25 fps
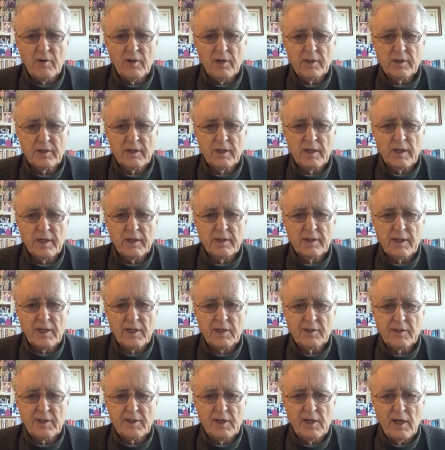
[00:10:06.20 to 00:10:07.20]
at
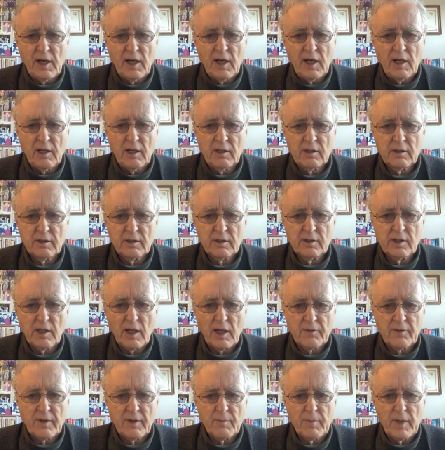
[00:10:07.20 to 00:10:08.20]
ETH?
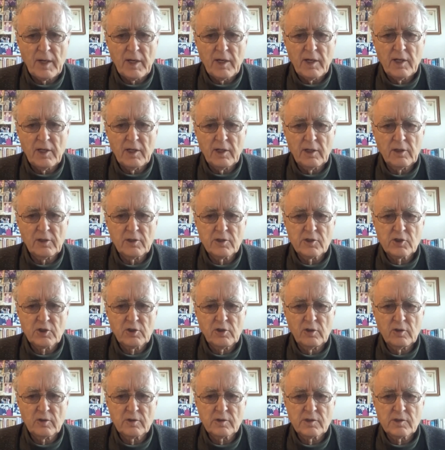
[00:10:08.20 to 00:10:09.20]
Are there many English
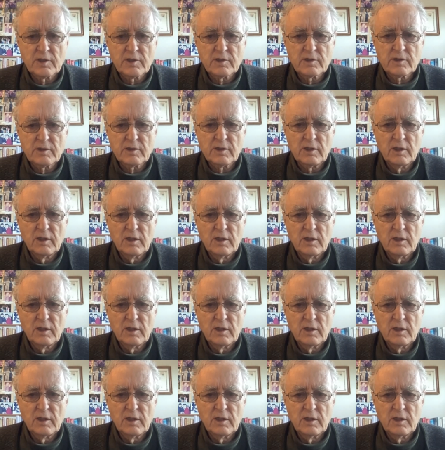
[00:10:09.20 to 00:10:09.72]
courses?